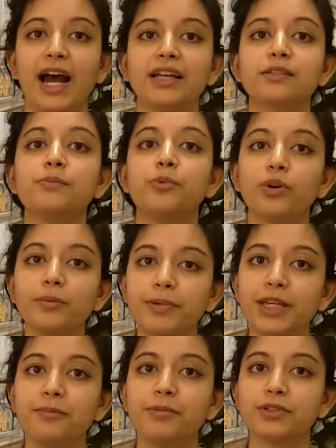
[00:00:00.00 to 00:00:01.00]
As more
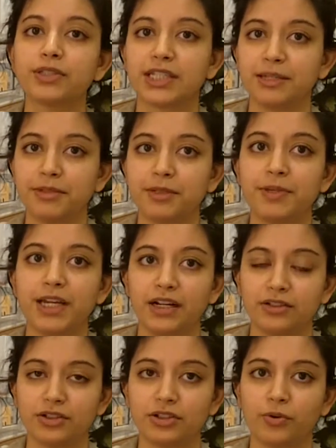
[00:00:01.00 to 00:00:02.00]
people seem to be
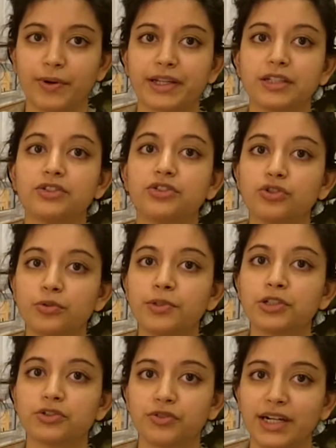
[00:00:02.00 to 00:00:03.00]
undergoing
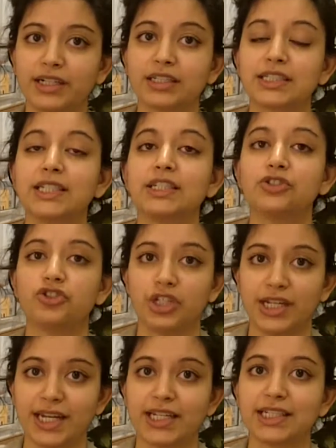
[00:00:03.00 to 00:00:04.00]
consumer-directed
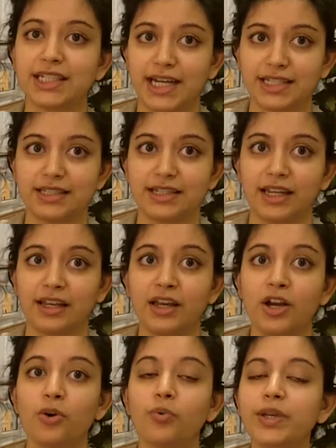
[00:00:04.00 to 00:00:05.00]
genetic testing,
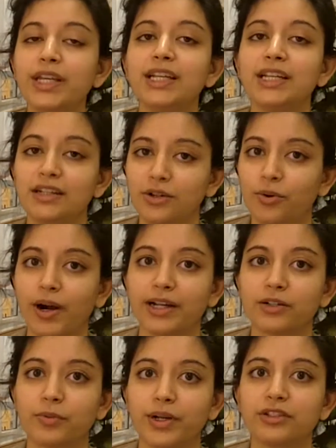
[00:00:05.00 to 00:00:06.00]
we can
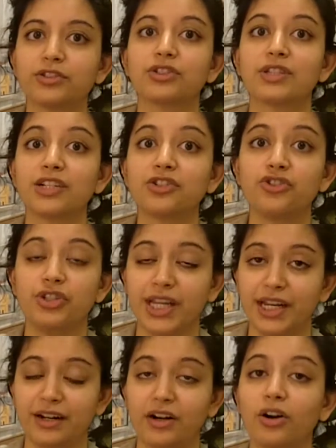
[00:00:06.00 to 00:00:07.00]
inquire whether such
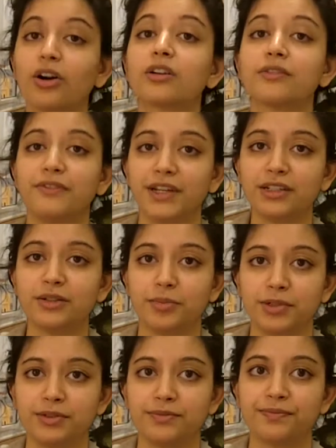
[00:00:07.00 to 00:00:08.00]
data are
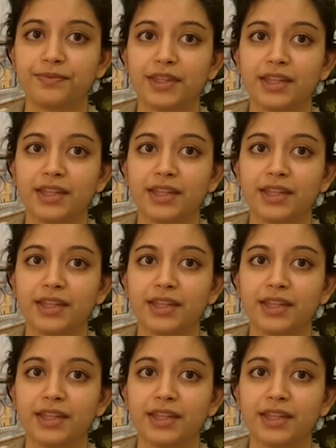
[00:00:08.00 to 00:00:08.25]
available.